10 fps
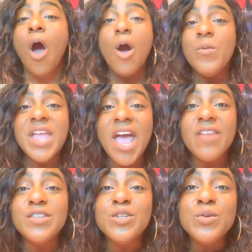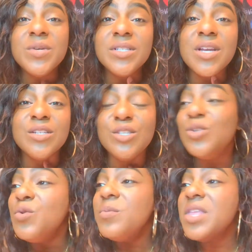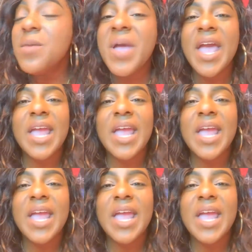all we have to do is consume them